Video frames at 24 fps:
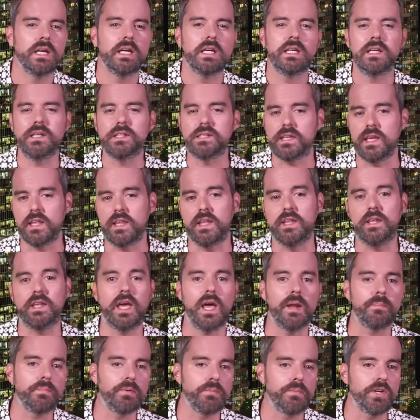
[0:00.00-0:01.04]
He said that he
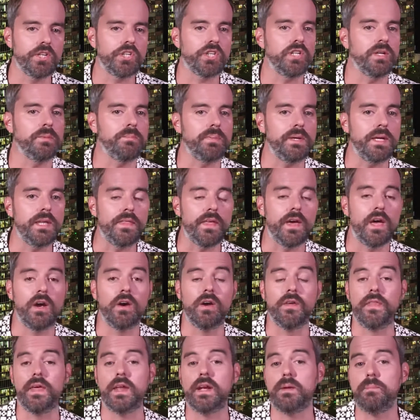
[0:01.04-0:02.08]
had permission to be there,
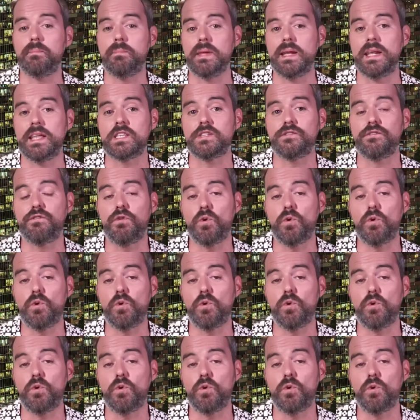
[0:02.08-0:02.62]
and then in minutes,